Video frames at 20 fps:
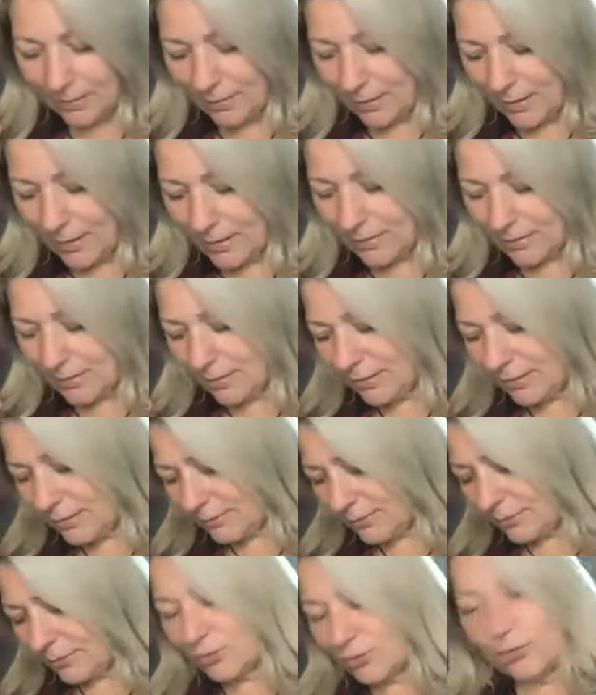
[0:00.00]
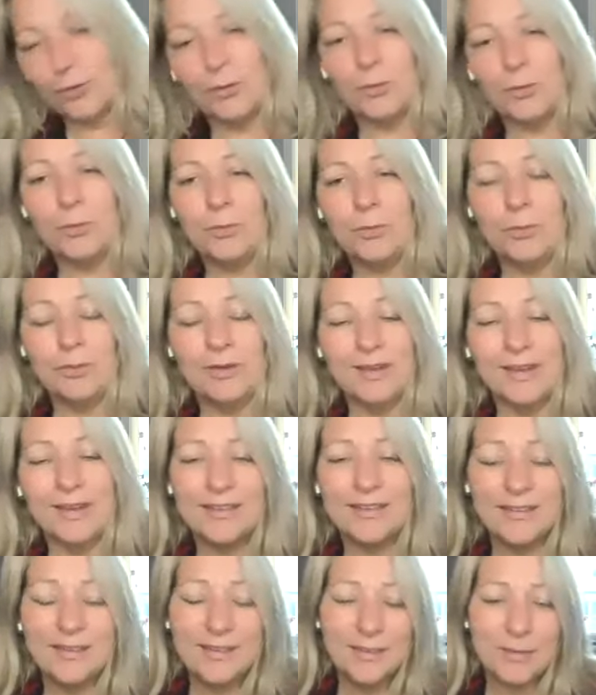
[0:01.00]
And is it you?
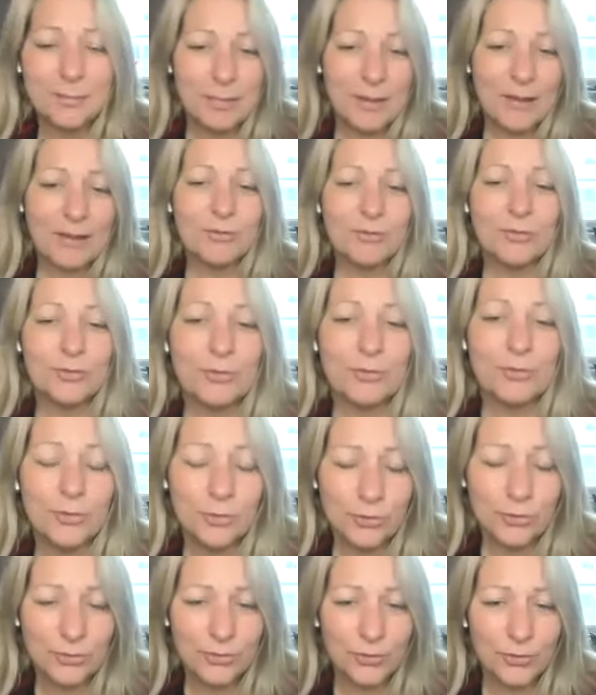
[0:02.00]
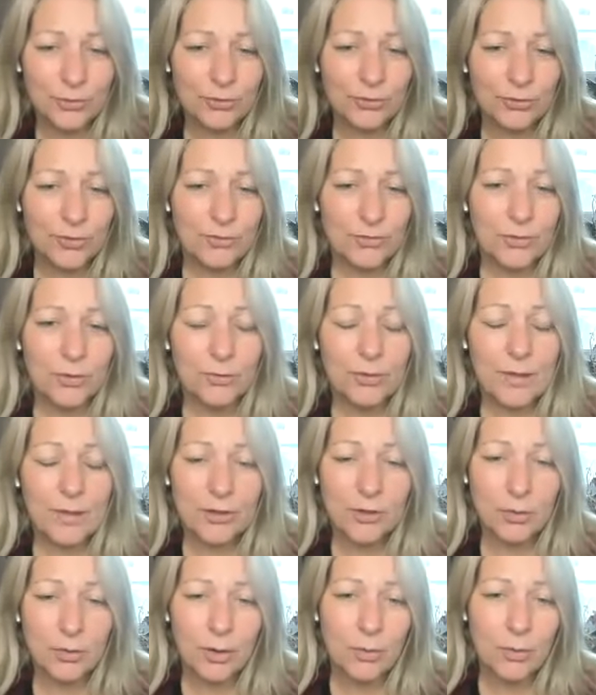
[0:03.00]
Is it the best and truest version of you that
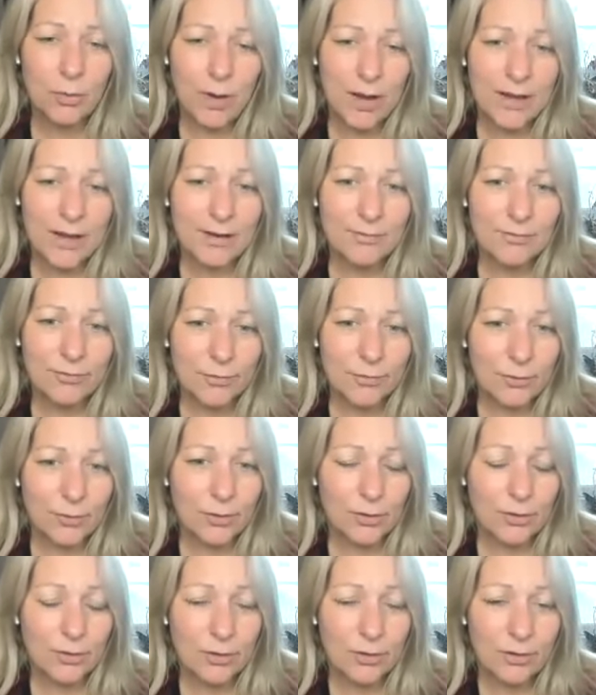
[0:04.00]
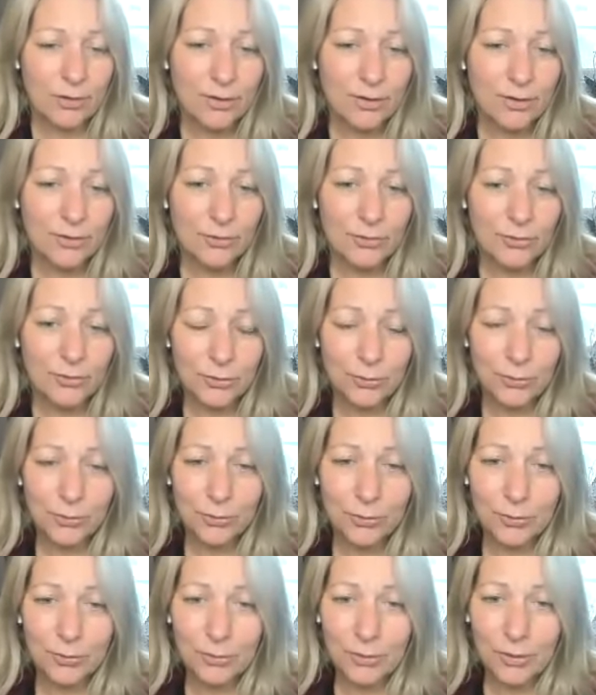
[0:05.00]
you are waiting for
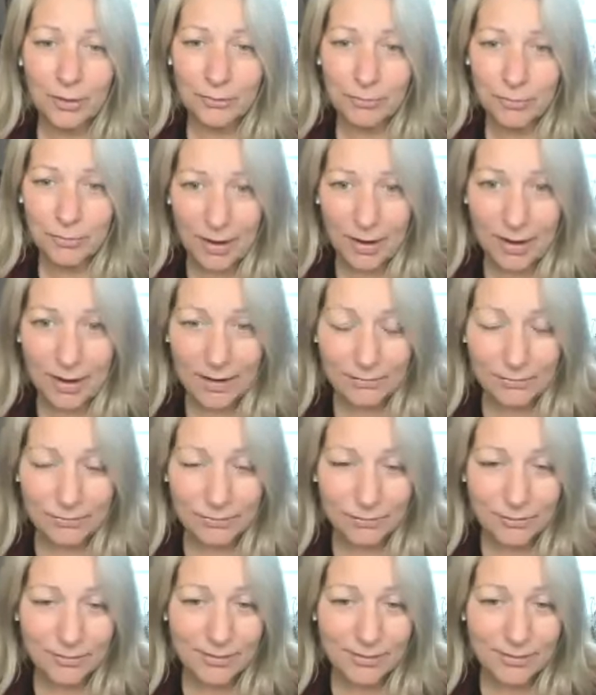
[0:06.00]
to arrive?